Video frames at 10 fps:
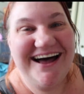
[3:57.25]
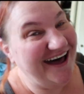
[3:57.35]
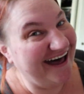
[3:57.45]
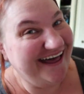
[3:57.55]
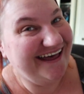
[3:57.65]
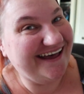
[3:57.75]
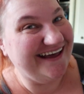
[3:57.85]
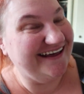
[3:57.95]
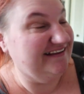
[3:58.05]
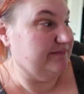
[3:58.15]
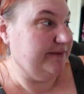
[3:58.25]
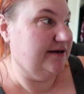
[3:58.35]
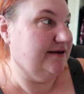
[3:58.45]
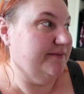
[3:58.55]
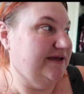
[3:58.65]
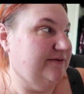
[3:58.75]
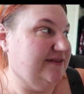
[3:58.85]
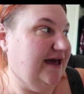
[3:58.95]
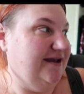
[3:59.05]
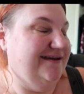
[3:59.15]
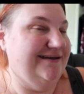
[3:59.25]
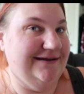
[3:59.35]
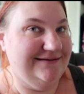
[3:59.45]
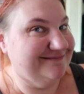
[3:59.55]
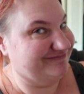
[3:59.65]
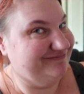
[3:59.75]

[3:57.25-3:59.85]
Ha, at least it better not be with that ending.